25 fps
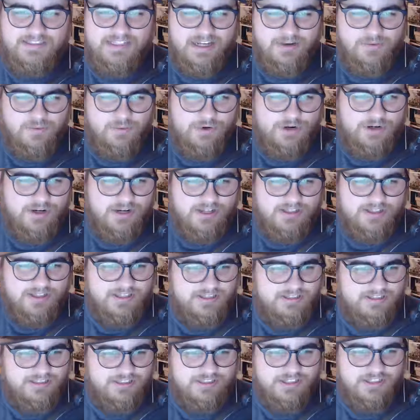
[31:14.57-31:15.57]
not weird. I think
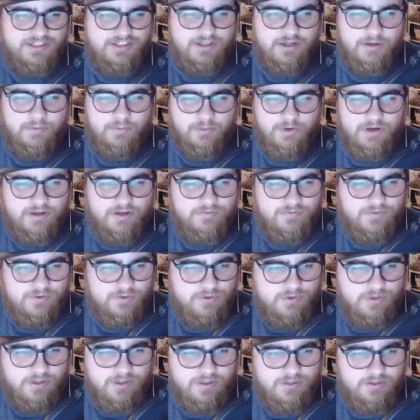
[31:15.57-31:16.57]
it's just a dumb way of
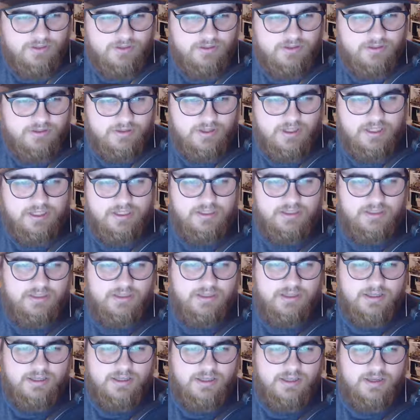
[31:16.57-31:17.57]
doing it. Like,
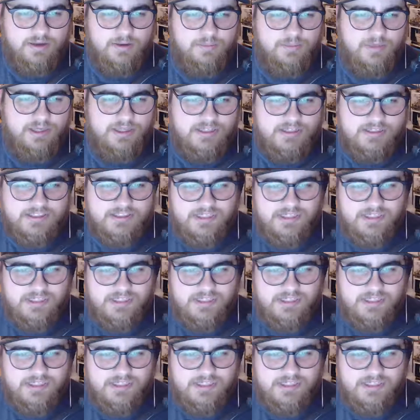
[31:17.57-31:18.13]
because